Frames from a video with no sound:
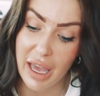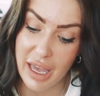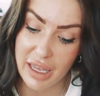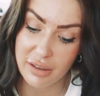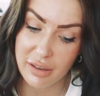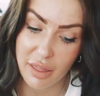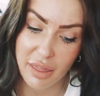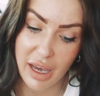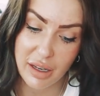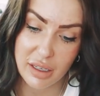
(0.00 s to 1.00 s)
And
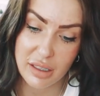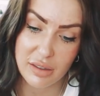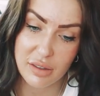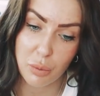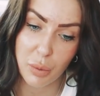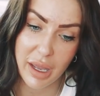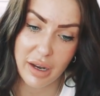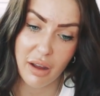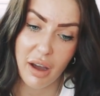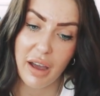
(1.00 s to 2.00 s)
that is
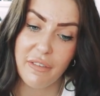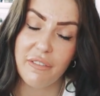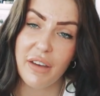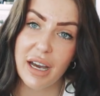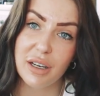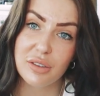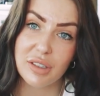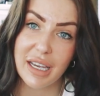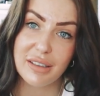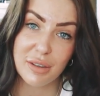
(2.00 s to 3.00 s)
when I
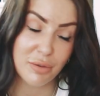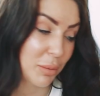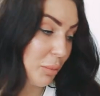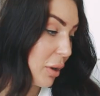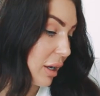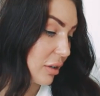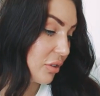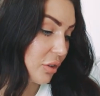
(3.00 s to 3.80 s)
found a different product.